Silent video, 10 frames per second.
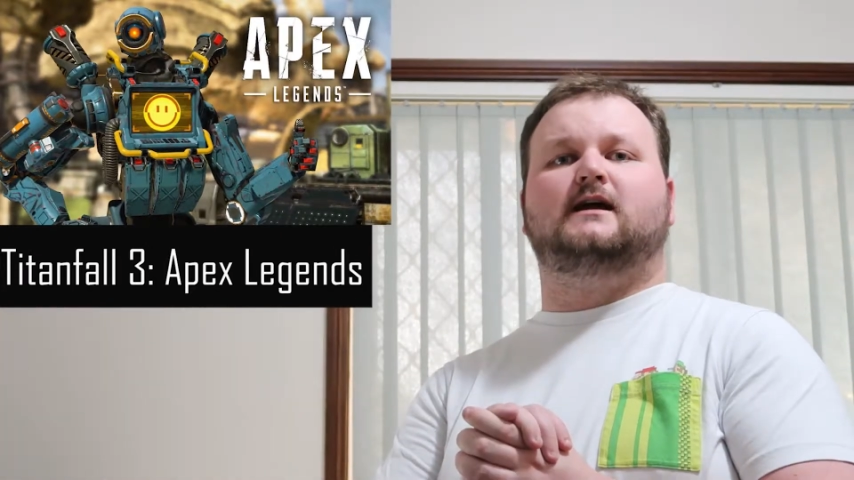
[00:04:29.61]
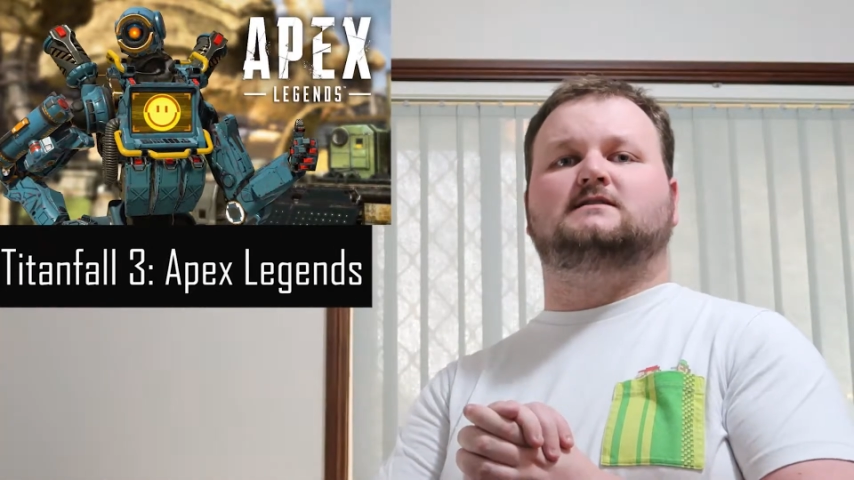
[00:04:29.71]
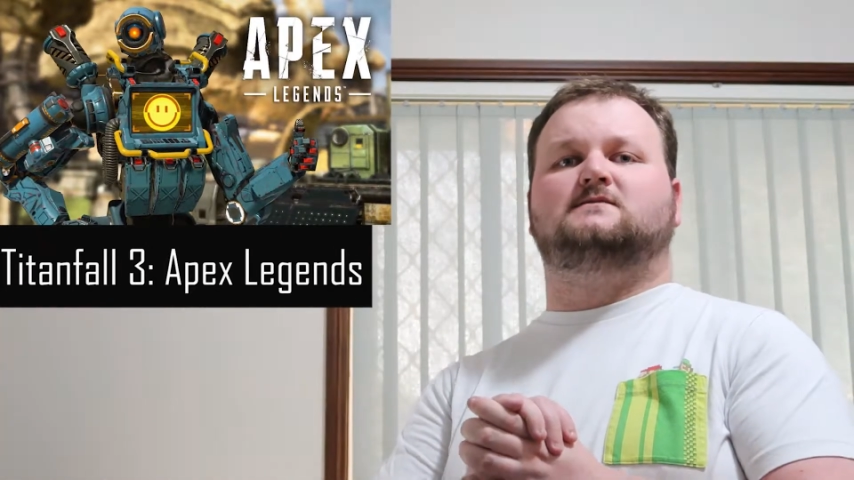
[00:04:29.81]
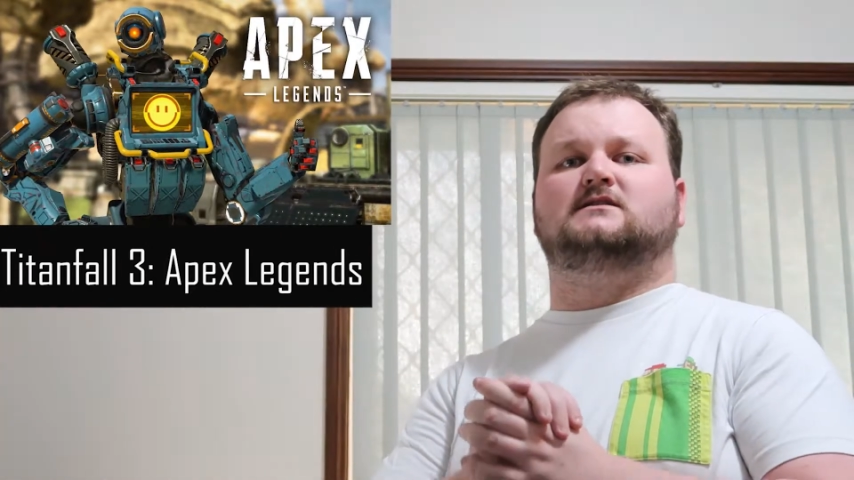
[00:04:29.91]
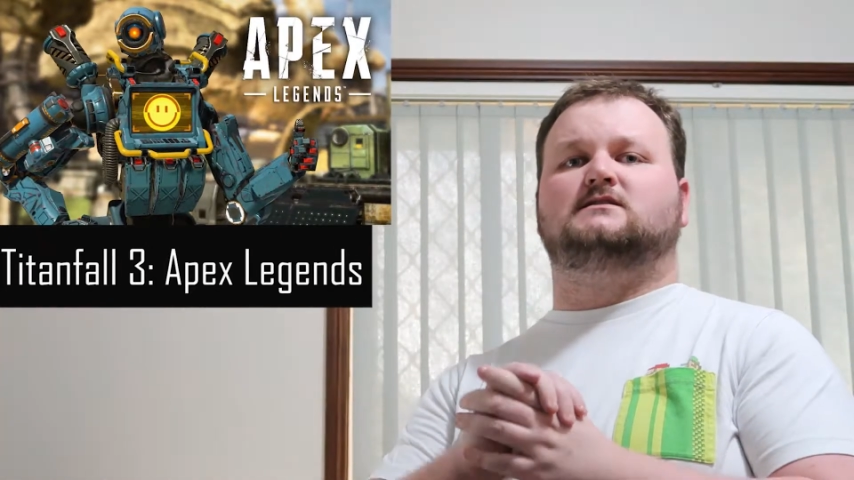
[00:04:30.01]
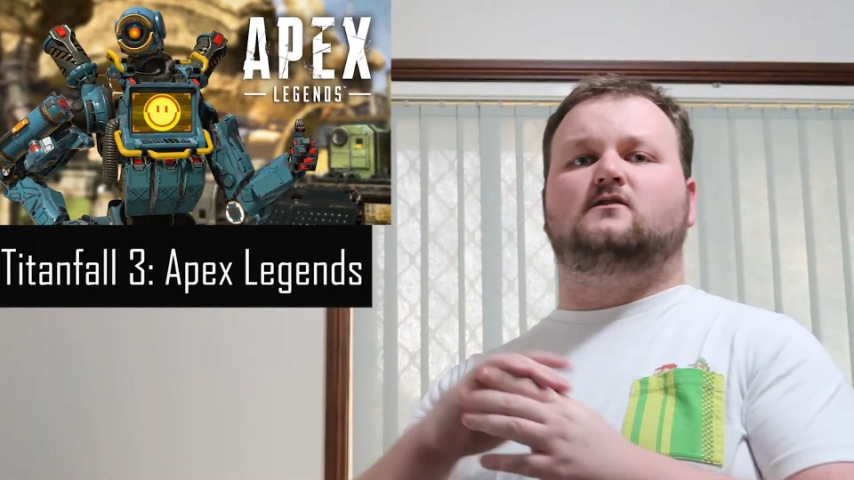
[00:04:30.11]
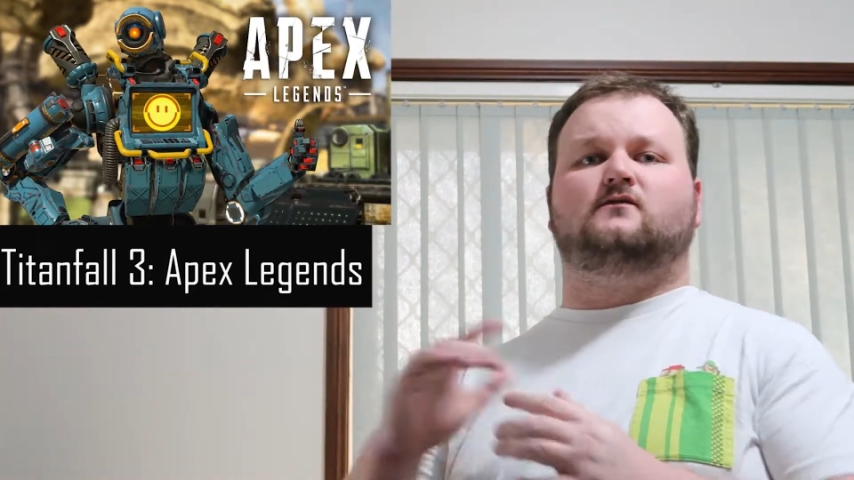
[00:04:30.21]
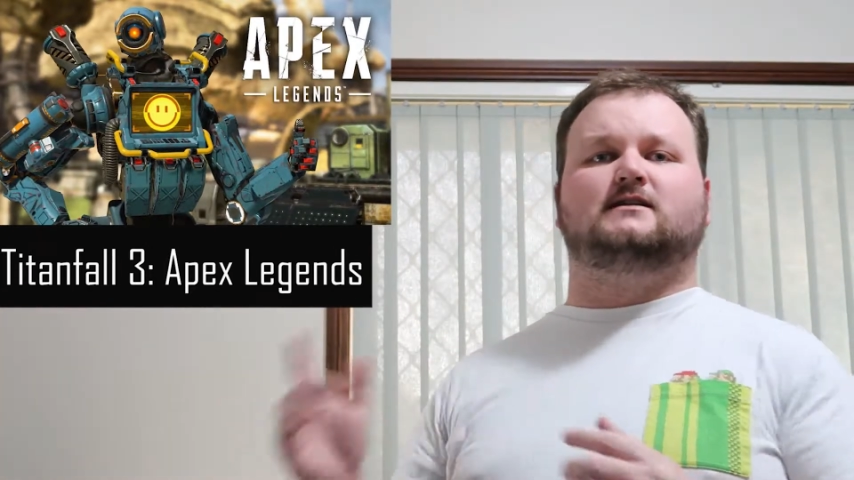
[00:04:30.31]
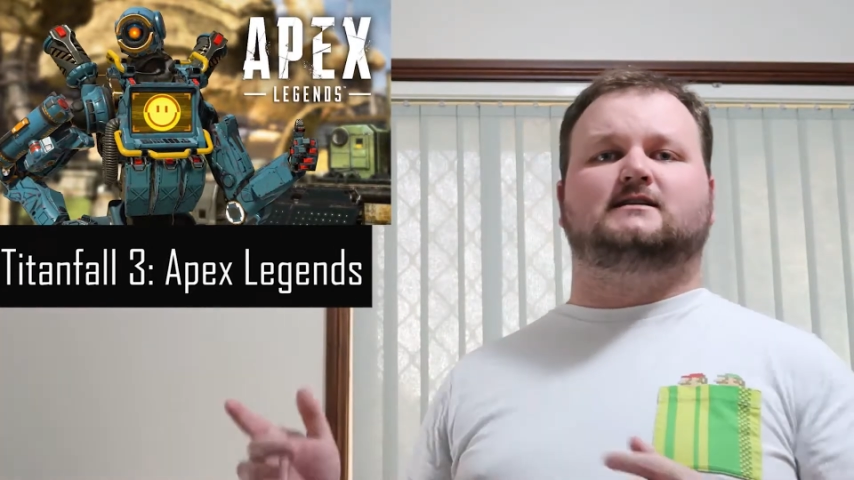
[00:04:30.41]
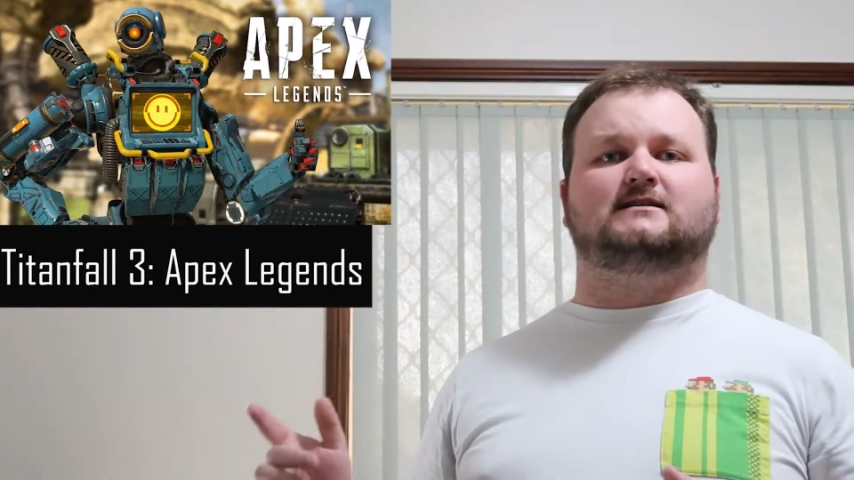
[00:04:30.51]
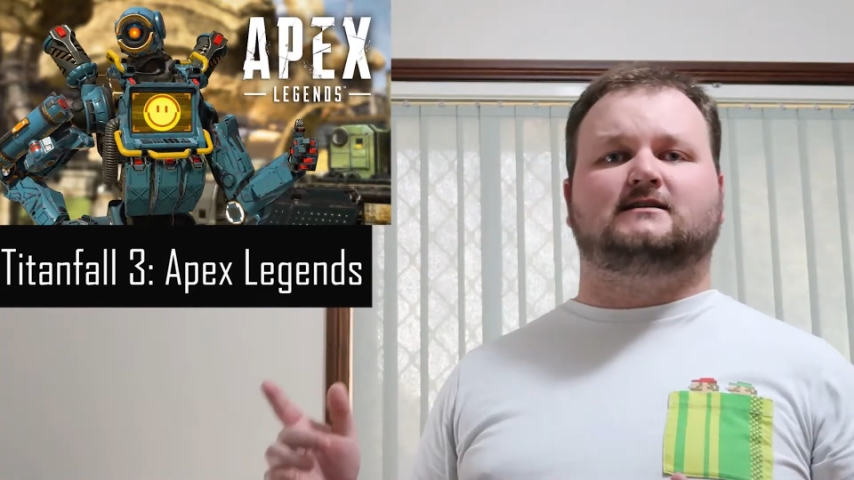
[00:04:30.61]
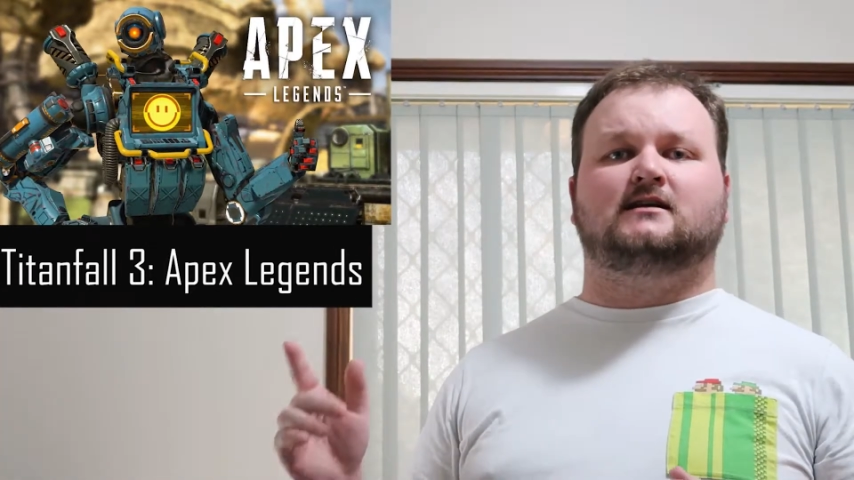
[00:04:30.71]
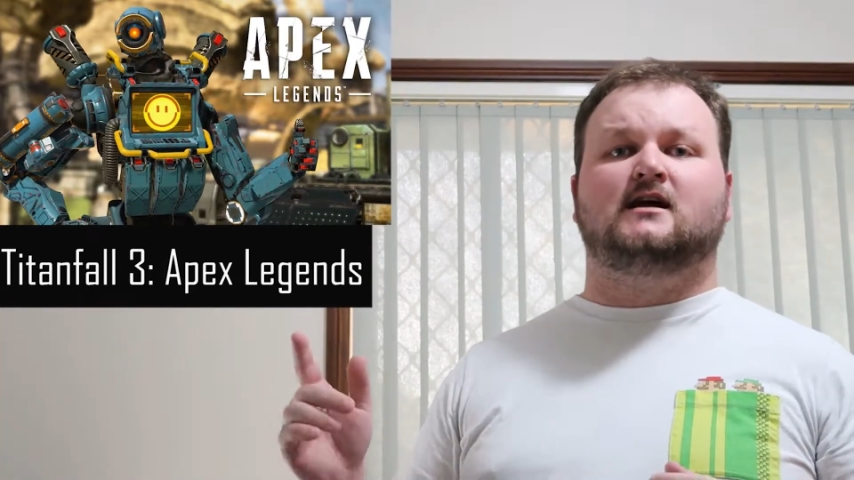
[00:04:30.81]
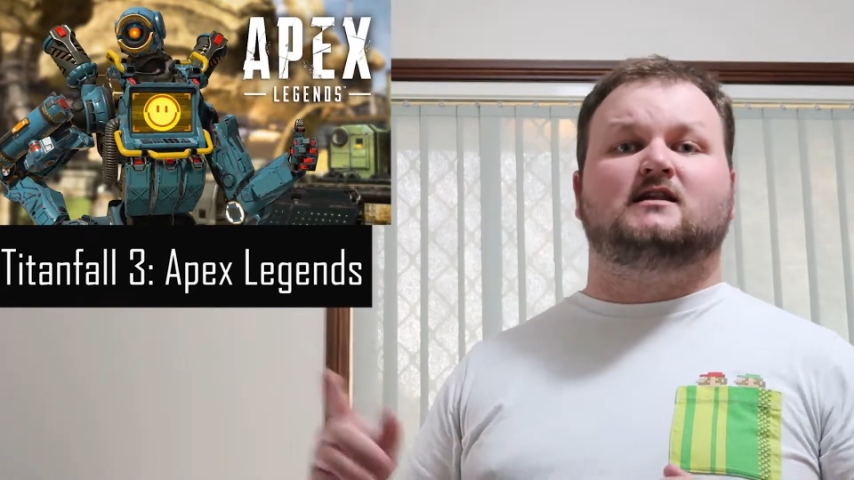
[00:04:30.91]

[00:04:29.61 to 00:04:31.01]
has been so fantastic.